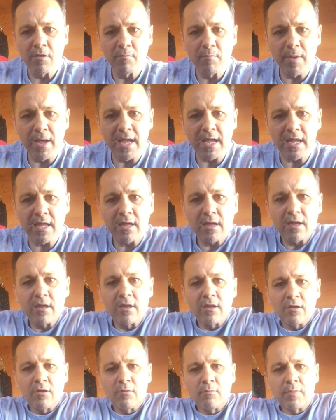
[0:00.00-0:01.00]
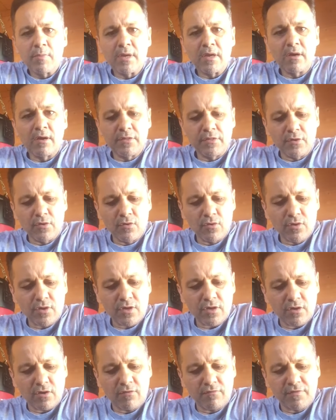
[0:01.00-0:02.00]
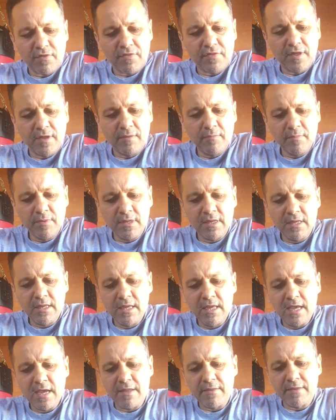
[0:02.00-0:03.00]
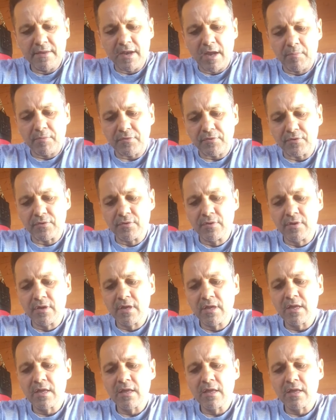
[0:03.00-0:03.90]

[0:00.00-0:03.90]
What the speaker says: back behind the hook of the thumb, and then up through